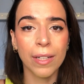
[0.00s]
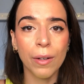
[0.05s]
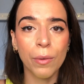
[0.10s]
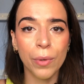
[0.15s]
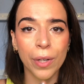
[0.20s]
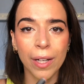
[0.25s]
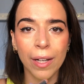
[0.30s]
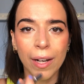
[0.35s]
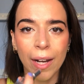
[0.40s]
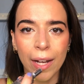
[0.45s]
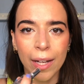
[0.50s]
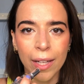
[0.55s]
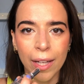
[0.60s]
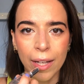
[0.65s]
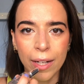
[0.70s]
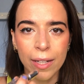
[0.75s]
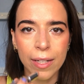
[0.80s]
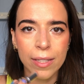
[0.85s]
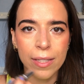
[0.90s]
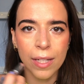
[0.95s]
I really like
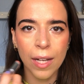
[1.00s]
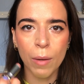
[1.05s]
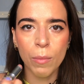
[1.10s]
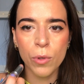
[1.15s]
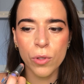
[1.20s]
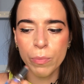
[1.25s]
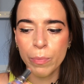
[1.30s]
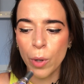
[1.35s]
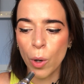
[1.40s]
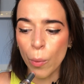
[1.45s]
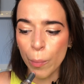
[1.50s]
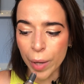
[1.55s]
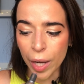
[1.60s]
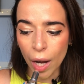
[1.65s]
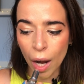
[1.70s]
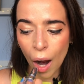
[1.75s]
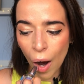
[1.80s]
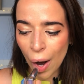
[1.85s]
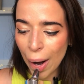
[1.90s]
it. It's almost balmy.